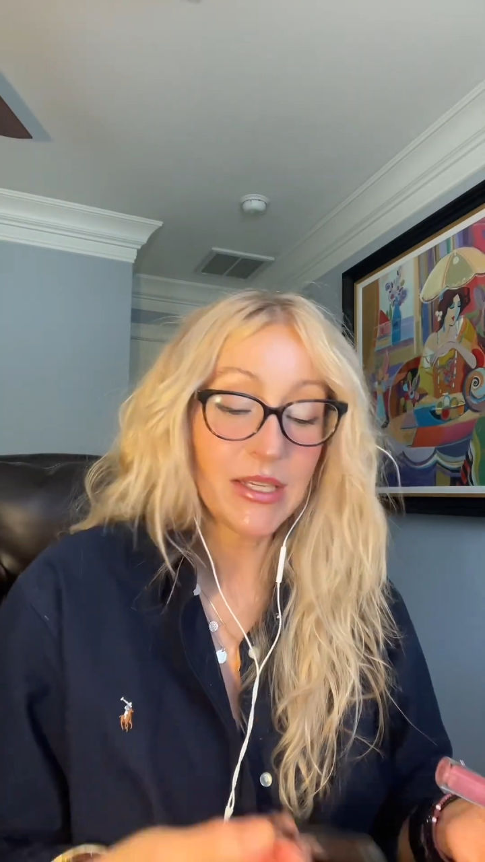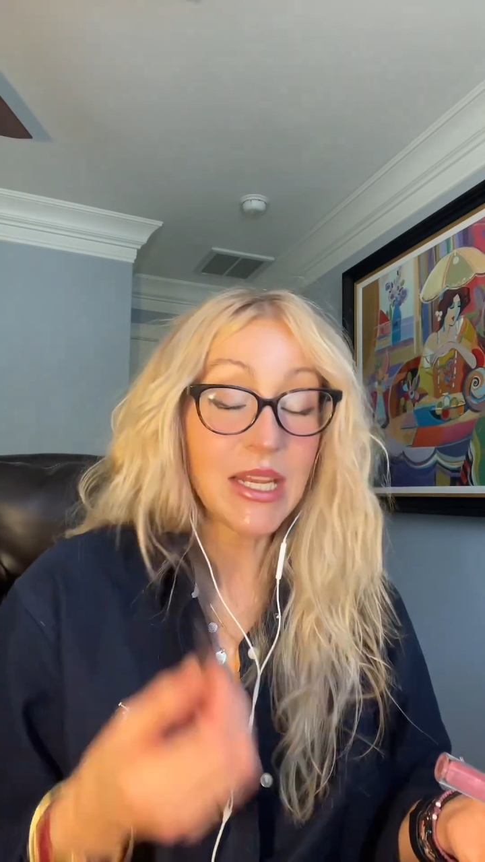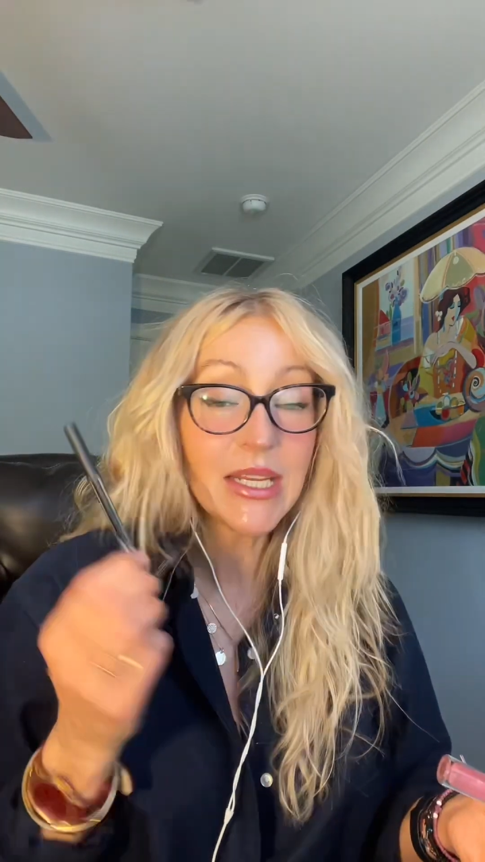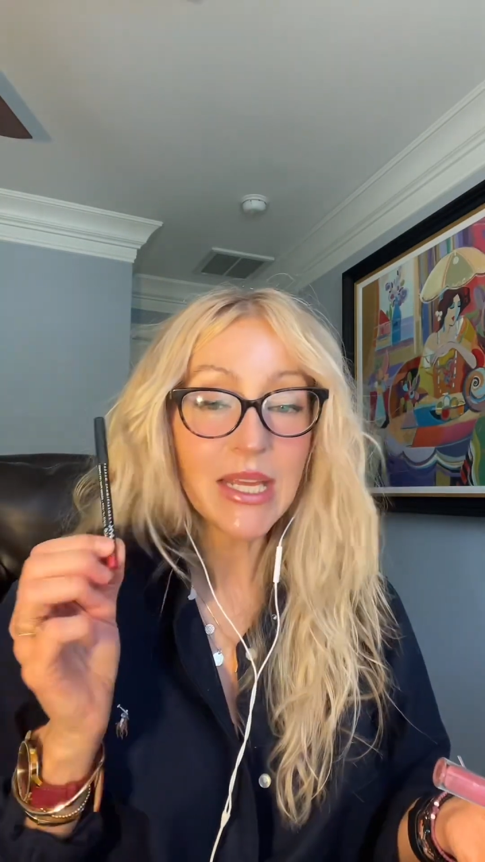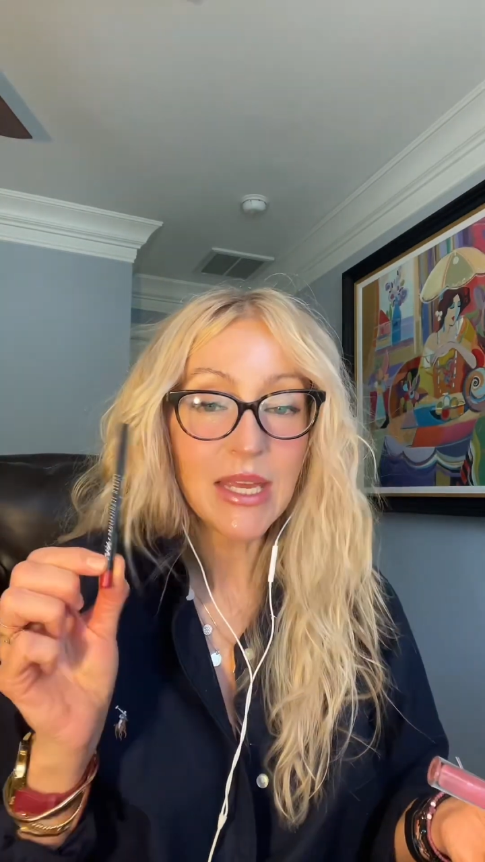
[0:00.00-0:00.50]

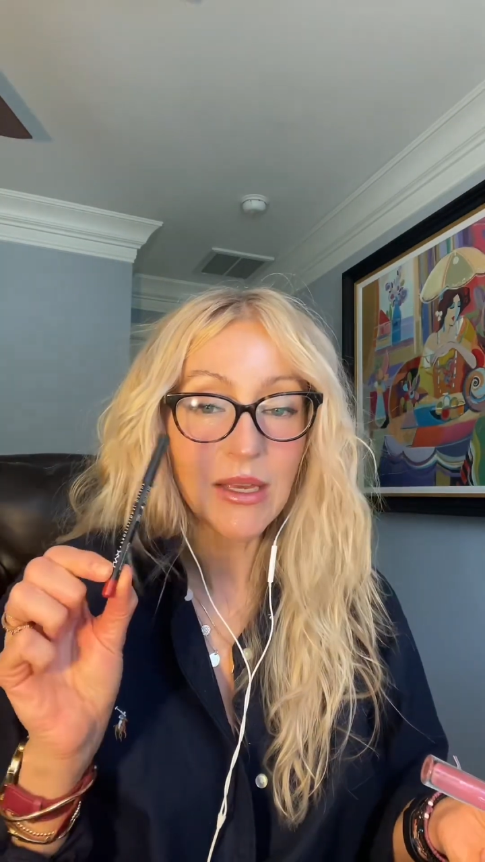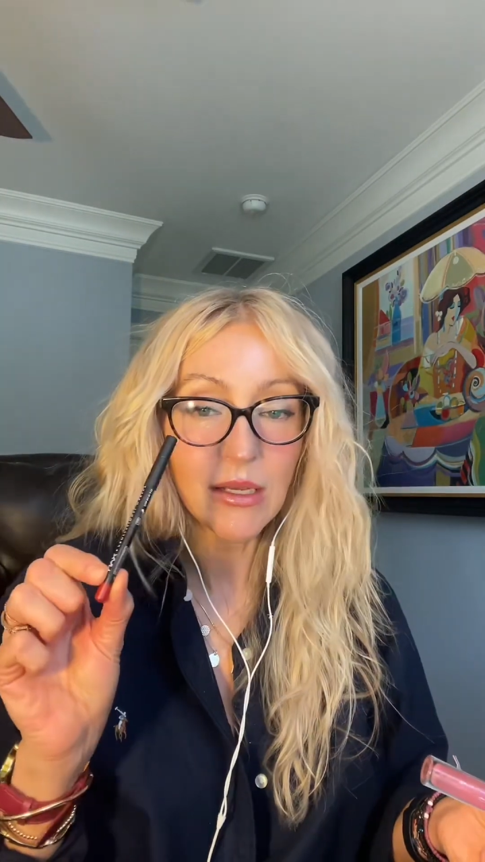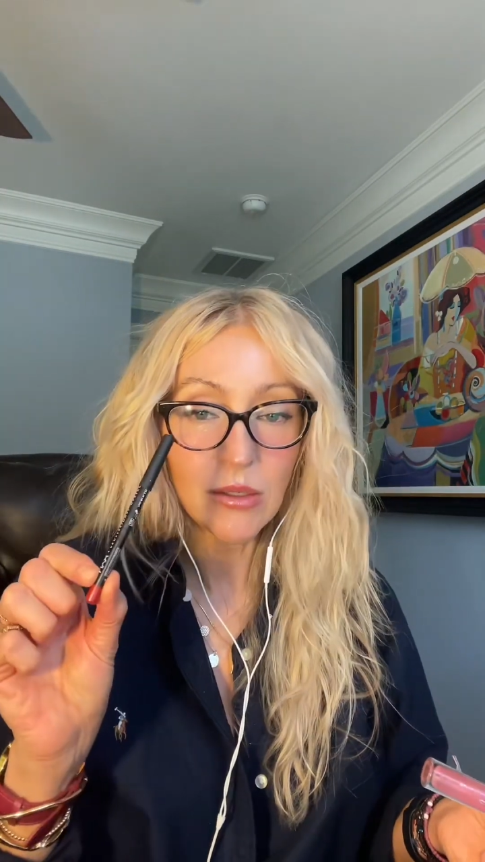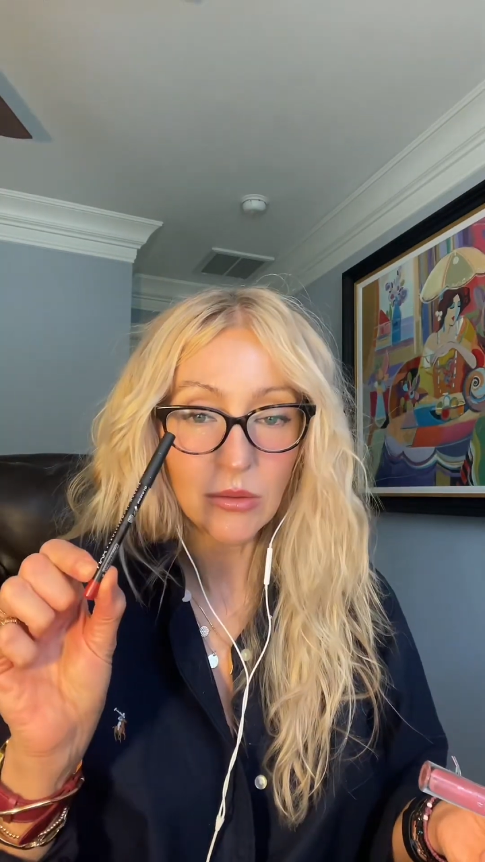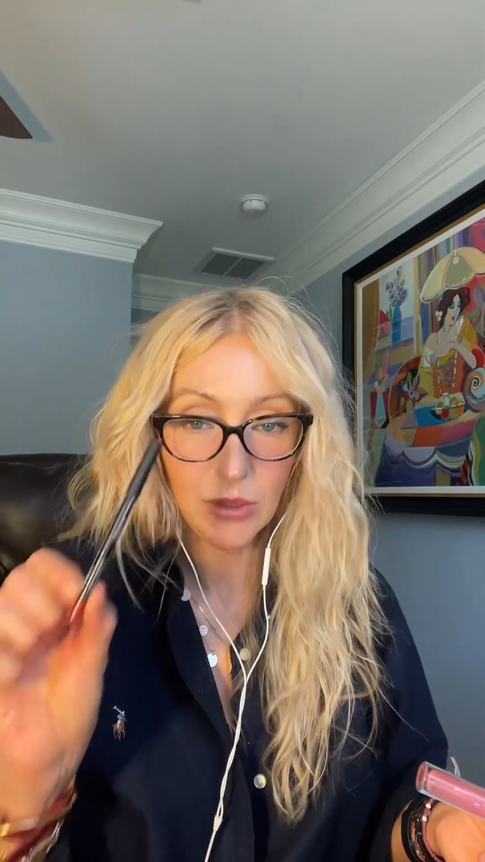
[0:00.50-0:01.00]
any
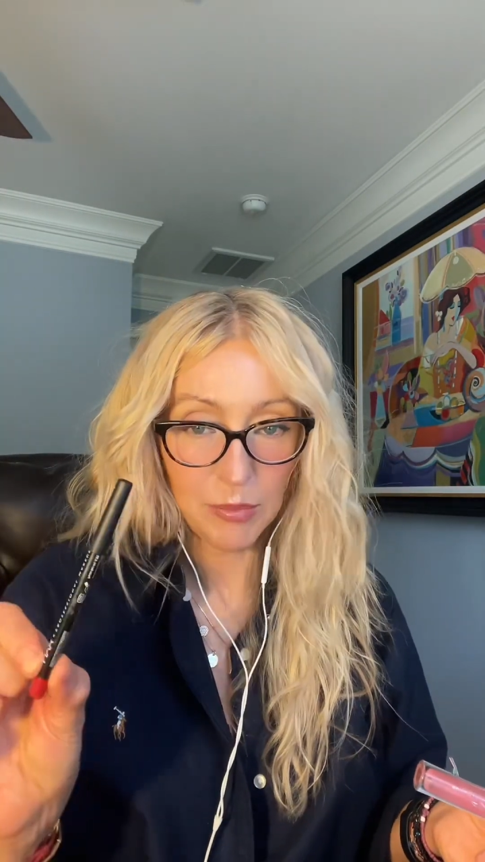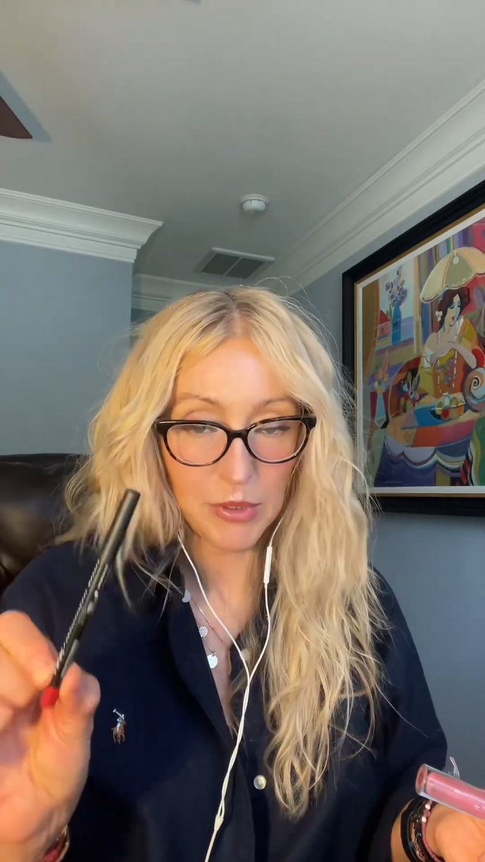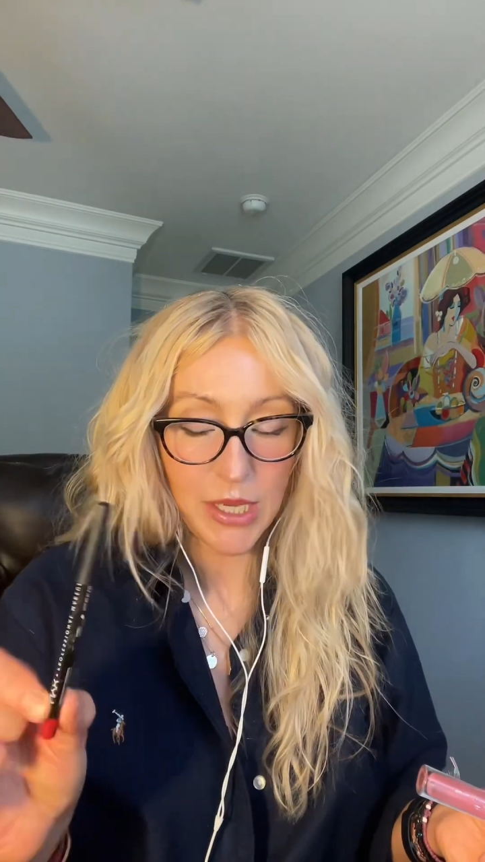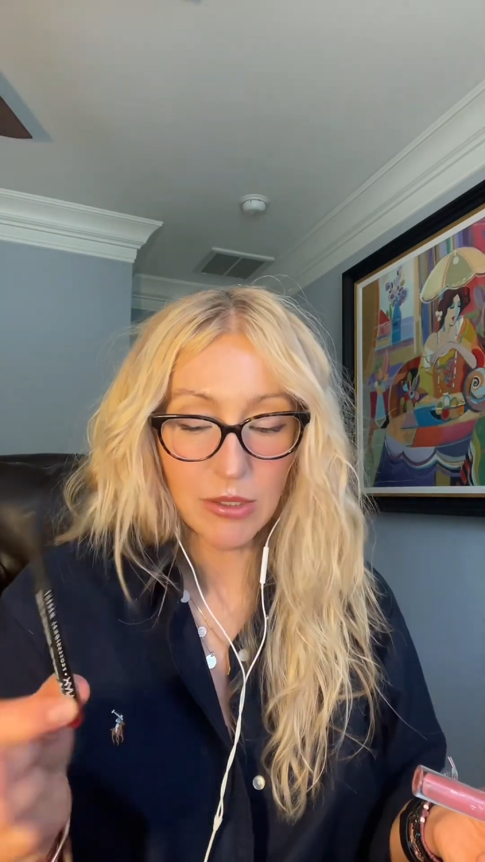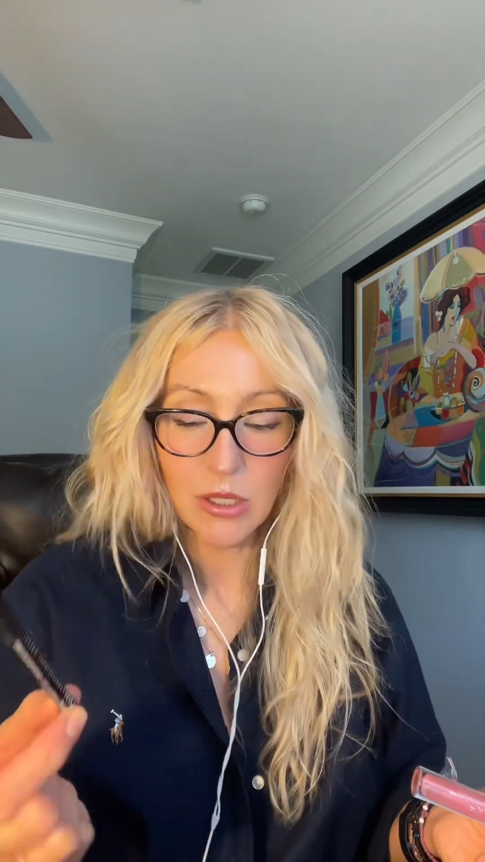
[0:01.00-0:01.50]
lip
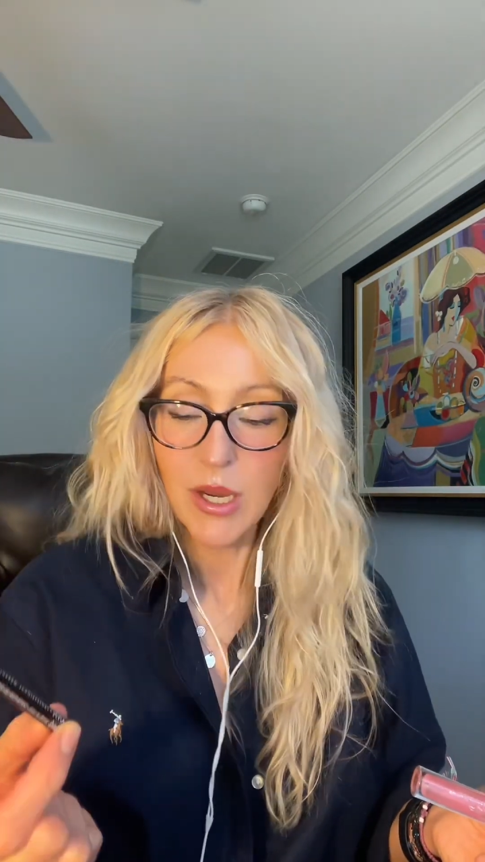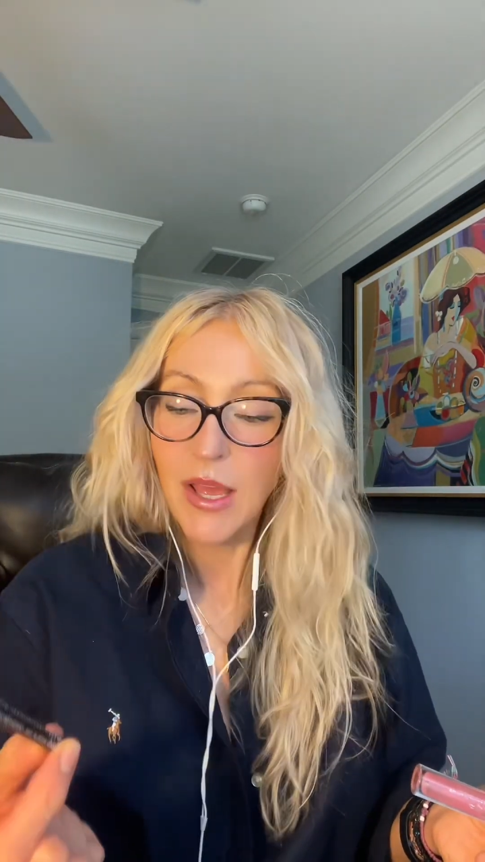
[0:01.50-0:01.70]
liner.